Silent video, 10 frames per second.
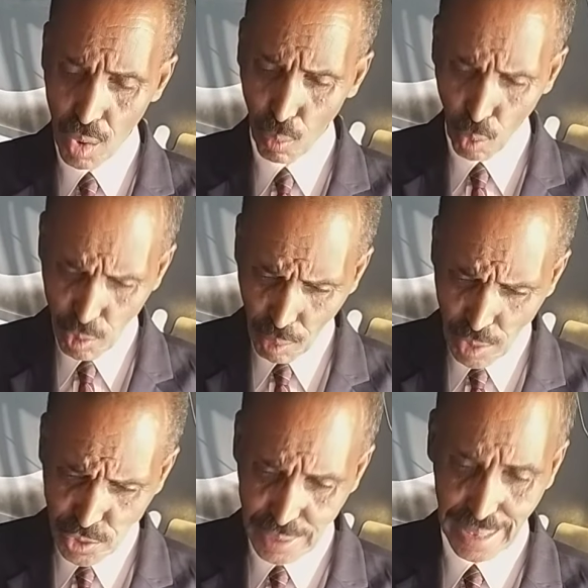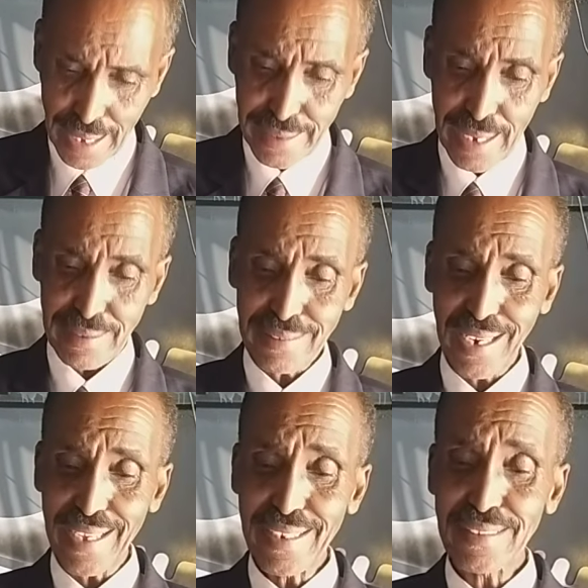What we want to say, there's a
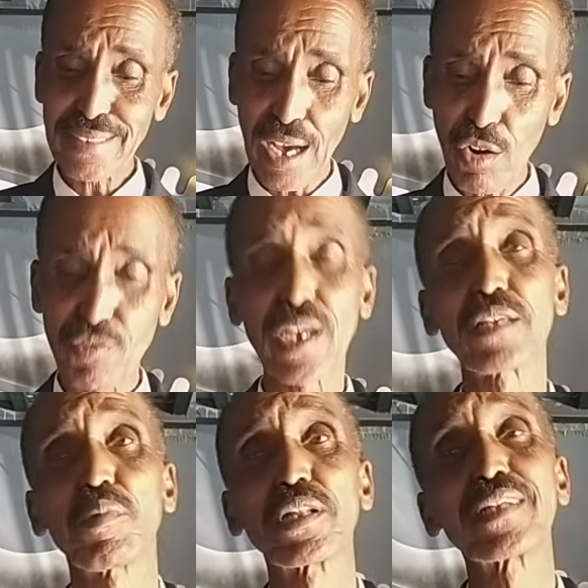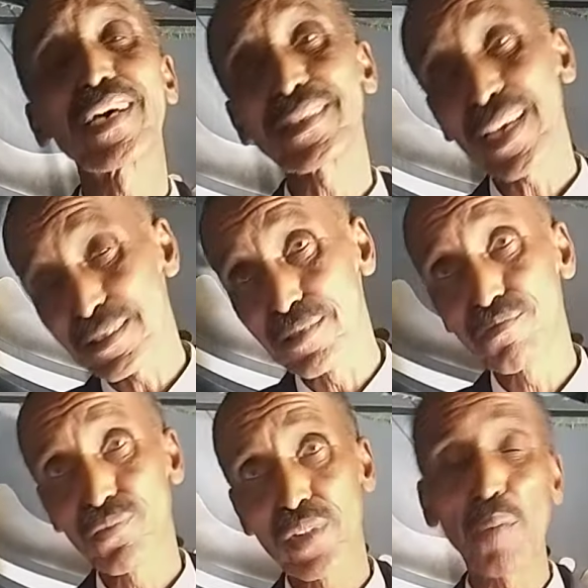sliding scale of judgment in that case.
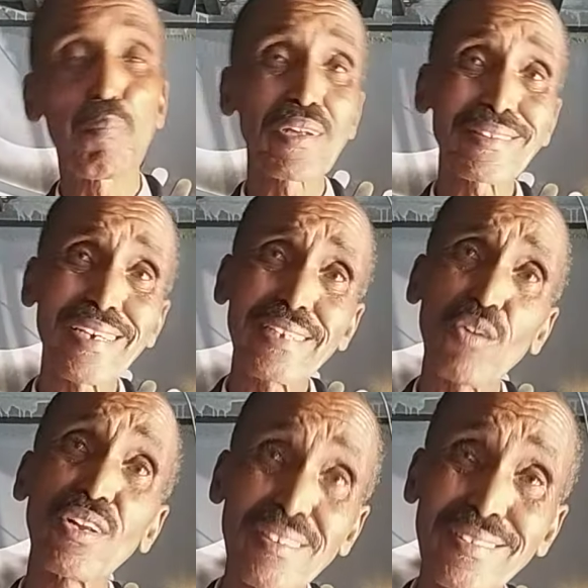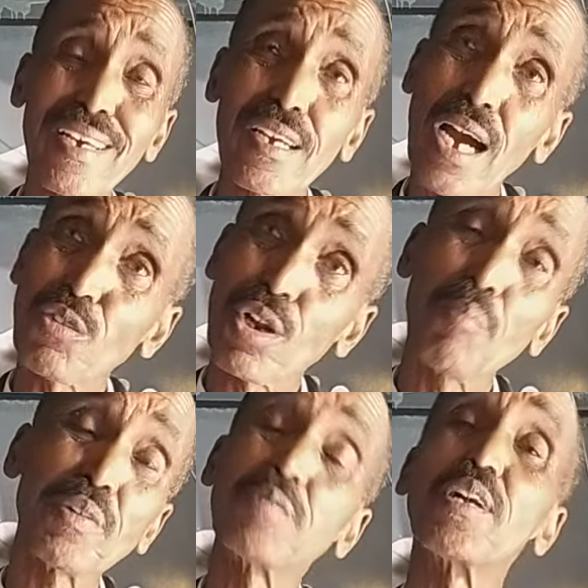The president now is risking actual
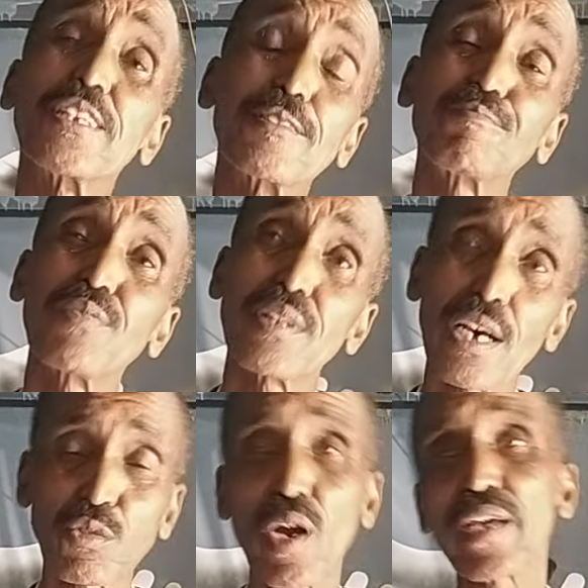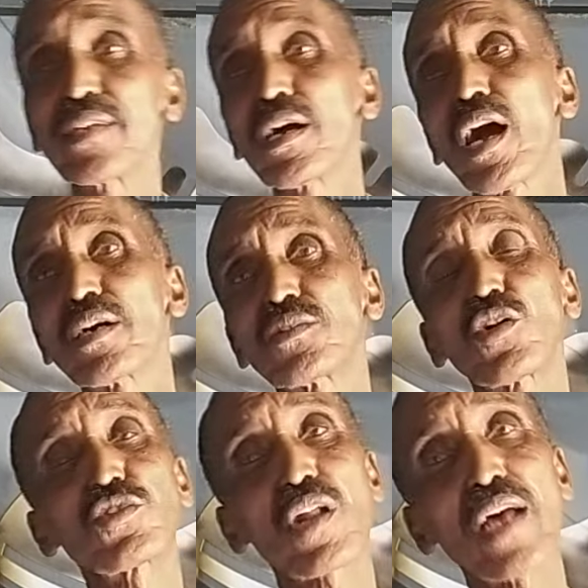impeachment. That's why he has
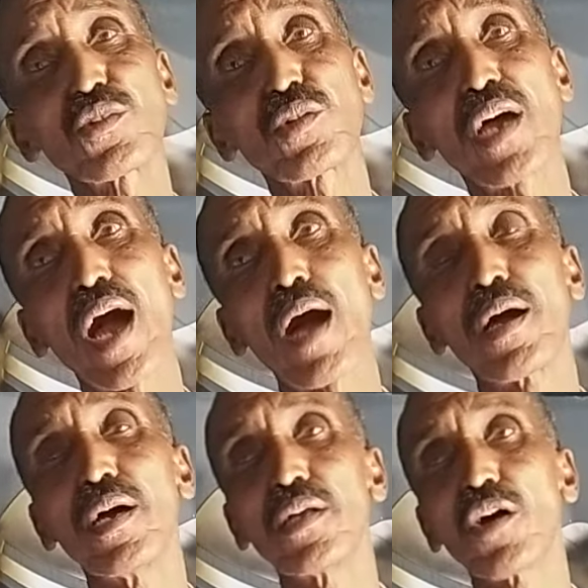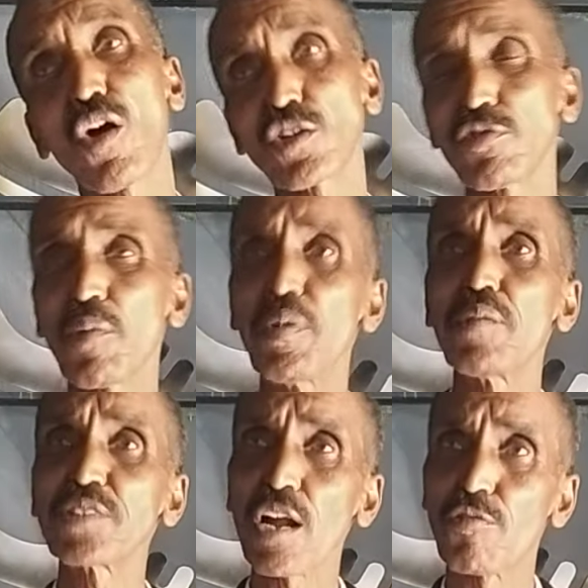also run to the Court of Appeal
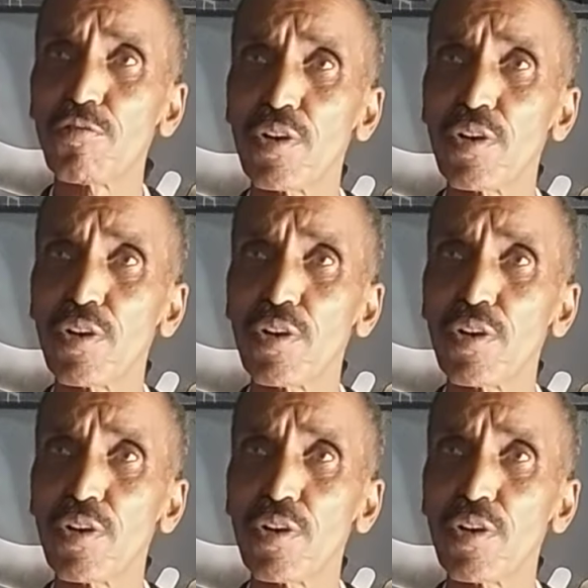himself.